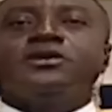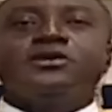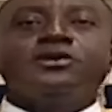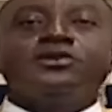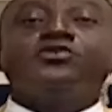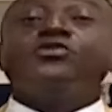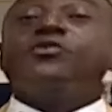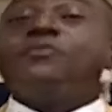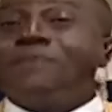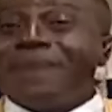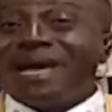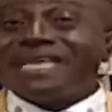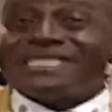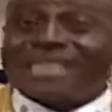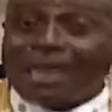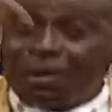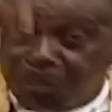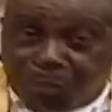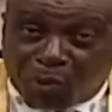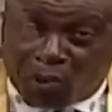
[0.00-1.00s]
you must
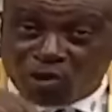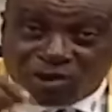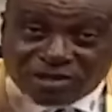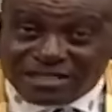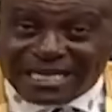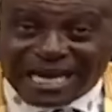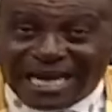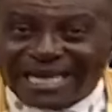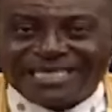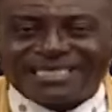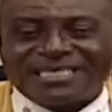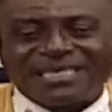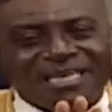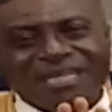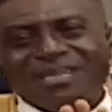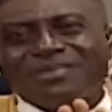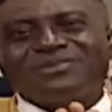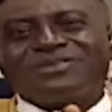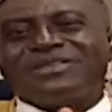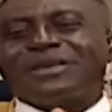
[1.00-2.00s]
apologize
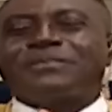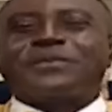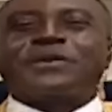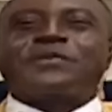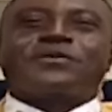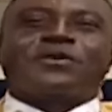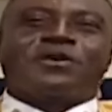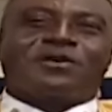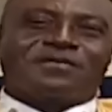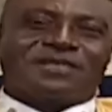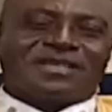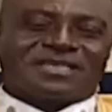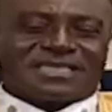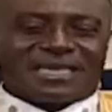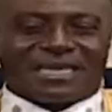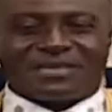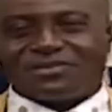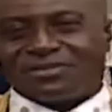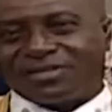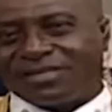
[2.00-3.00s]
to the people of this
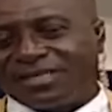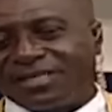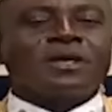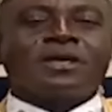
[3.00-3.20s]
country.